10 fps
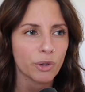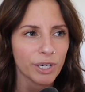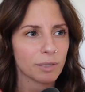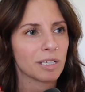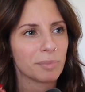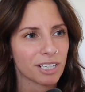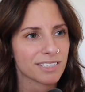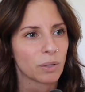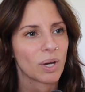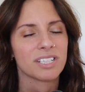going to be because
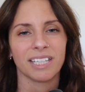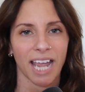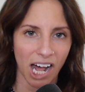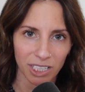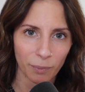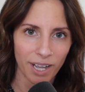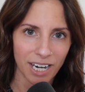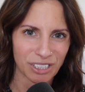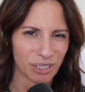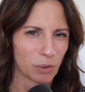they went to the alleyway
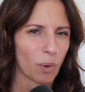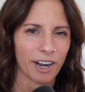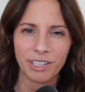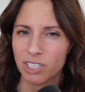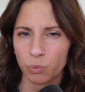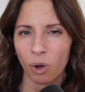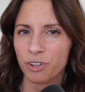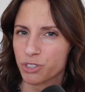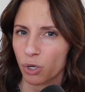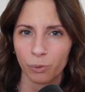and they're like, why are these
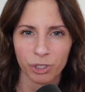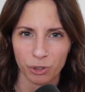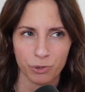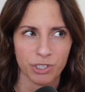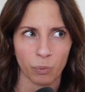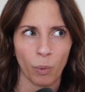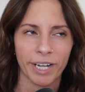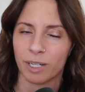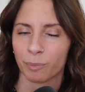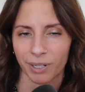walls so huge and
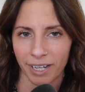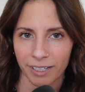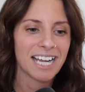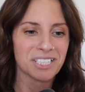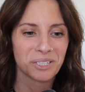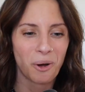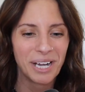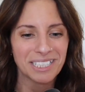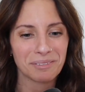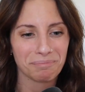white and blank? It's
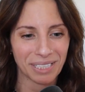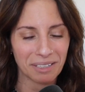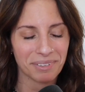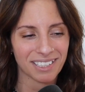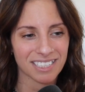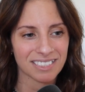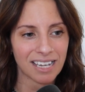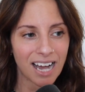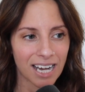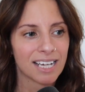going to be because,
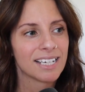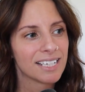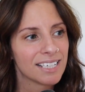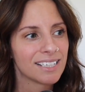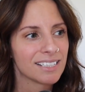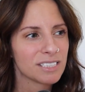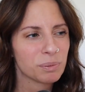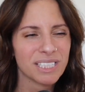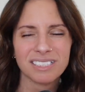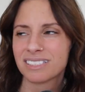this
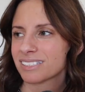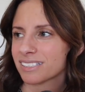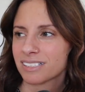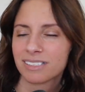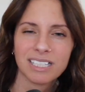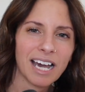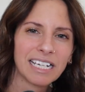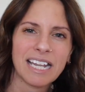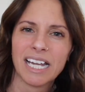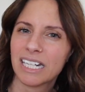place is kind
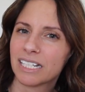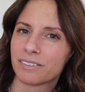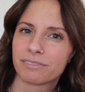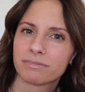of negative.